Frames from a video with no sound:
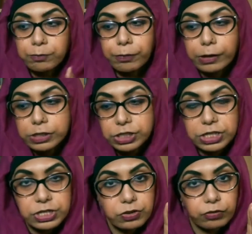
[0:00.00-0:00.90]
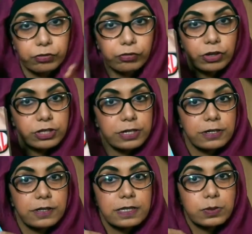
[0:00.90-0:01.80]
but she's thrust
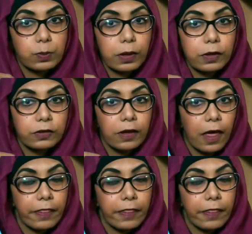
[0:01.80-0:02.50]
into this world